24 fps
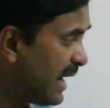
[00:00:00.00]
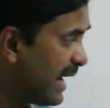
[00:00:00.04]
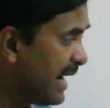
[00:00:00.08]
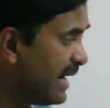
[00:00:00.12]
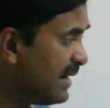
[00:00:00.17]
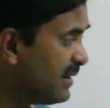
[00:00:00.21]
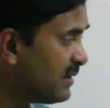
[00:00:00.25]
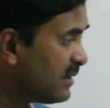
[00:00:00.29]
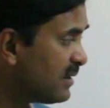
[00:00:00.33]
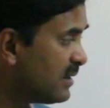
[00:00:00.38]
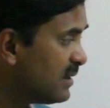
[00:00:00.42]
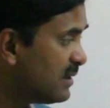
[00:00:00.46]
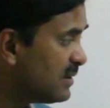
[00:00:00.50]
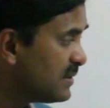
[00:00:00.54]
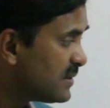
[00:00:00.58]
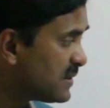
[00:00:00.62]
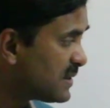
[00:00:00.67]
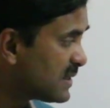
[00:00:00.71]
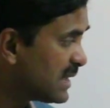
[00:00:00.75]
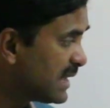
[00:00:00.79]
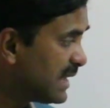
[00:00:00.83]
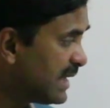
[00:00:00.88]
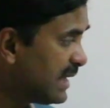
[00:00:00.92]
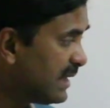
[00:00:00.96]
and
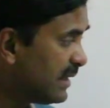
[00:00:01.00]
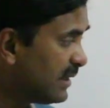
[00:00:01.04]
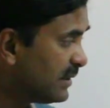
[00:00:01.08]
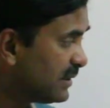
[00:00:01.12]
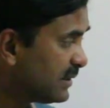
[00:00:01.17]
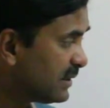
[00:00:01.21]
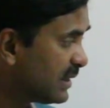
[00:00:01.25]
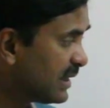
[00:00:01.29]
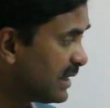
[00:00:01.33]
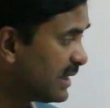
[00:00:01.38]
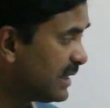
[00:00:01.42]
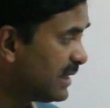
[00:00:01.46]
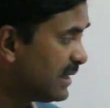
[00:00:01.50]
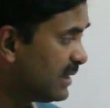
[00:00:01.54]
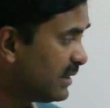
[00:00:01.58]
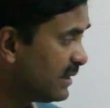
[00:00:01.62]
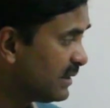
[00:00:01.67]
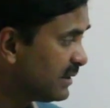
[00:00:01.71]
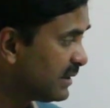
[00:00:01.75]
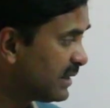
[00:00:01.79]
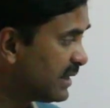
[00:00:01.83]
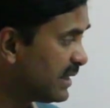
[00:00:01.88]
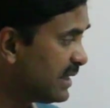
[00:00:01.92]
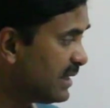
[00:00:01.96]

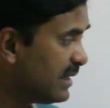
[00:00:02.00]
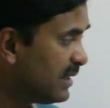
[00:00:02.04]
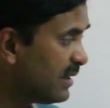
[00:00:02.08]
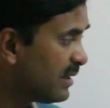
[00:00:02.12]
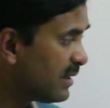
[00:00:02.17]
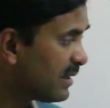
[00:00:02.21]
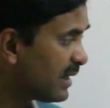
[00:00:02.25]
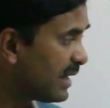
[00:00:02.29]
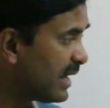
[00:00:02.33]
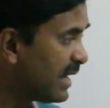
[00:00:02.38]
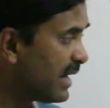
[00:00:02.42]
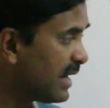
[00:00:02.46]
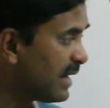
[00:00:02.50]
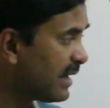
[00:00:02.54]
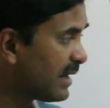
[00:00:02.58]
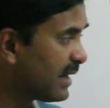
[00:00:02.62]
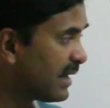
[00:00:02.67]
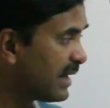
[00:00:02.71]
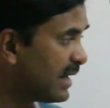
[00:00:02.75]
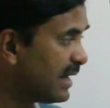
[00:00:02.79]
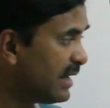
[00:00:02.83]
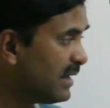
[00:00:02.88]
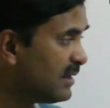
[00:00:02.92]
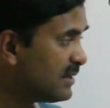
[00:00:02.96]
CTT.
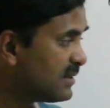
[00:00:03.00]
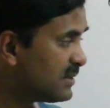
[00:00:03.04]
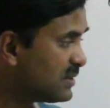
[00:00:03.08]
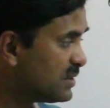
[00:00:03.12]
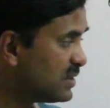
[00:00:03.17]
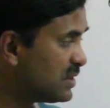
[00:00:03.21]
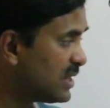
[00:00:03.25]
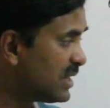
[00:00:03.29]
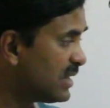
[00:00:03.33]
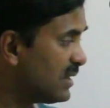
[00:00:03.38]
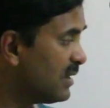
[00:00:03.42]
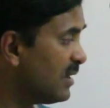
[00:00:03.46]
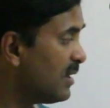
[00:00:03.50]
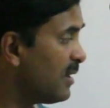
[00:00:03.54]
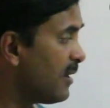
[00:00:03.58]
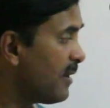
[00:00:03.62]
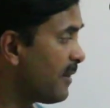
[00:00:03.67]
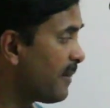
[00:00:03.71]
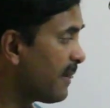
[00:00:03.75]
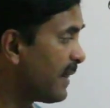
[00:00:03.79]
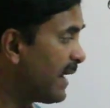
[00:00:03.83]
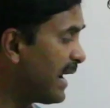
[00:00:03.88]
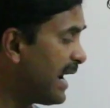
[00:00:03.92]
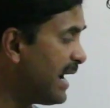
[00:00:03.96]
TAAG,
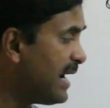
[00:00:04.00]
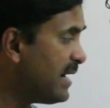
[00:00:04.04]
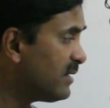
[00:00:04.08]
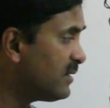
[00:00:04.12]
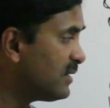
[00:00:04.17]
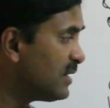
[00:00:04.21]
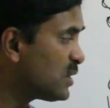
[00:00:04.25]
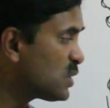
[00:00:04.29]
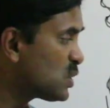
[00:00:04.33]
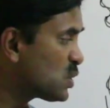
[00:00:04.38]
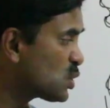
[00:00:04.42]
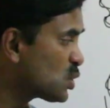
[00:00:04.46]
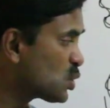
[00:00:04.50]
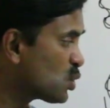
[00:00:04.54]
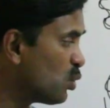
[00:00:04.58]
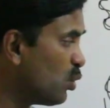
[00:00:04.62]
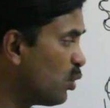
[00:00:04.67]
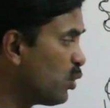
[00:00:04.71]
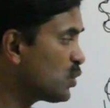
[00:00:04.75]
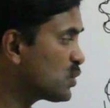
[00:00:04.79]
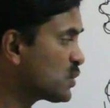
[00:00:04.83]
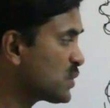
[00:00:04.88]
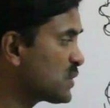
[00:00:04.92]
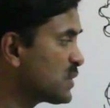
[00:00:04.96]
and the
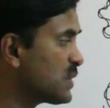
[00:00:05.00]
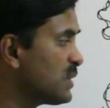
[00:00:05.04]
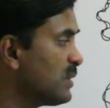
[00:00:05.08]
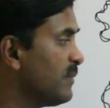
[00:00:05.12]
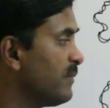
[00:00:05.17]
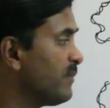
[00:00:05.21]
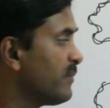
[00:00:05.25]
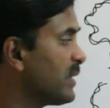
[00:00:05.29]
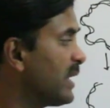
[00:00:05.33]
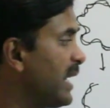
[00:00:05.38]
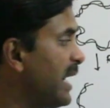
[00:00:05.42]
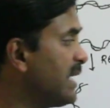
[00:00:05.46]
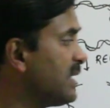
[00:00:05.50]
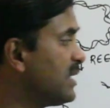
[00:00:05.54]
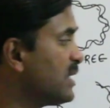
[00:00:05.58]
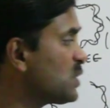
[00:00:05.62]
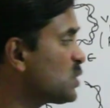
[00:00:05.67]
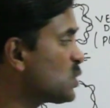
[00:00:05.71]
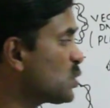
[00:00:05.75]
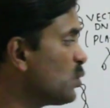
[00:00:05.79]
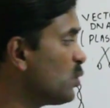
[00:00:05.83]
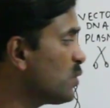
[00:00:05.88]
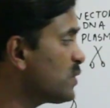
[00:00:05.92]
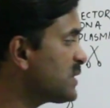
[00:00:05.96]
source
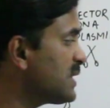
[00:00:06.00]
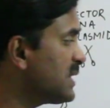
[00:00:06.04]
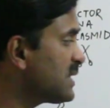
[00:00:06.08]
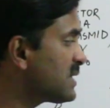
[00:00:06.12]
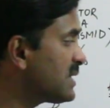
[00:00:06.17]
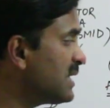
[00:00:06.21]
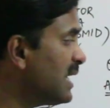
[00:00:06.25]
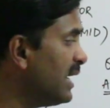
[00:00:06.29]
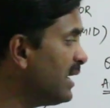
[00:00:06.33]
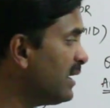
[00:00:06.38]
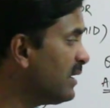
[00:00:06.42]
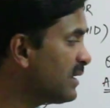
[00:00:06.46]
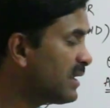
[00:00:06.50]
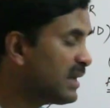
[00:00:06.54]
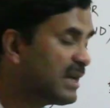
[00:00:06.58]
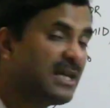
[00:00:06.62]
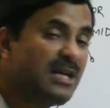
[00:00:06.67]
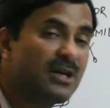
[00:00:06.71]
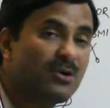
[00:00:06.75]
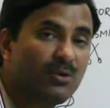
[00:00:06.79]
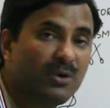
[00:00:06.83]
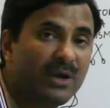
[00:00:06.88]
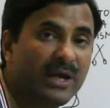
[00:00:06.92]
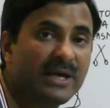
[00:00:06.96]
is the
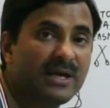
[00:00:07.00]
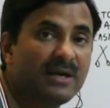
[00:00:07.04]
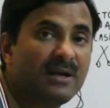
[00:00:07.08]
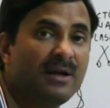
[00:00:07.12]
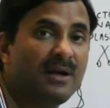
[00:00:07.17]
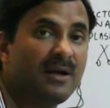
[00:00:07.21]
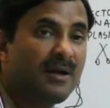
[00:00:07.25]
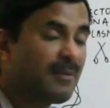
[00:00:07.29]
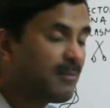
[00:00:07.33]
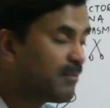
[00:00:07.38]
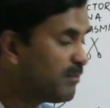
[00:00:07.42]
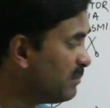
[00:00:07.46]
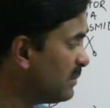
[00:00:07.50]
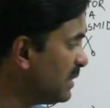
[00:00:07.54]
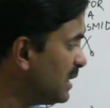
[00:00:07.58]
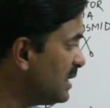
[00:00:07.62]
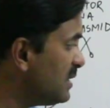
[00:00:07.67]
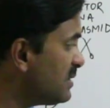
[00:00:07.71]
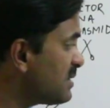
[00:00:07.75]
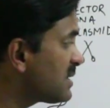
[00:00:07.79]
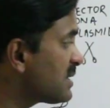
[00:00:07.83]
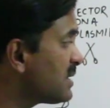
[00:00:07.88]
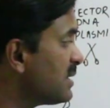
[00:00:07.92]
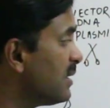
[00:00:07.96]
E. coli.
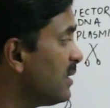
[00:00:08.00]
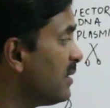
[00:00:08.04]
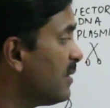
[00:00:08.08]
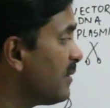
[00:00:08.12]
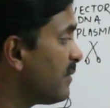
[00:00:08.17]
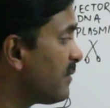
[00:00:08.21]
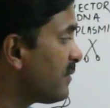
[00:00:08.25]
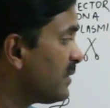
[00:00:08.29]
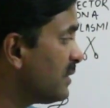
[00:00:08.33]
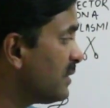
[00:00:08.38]
Means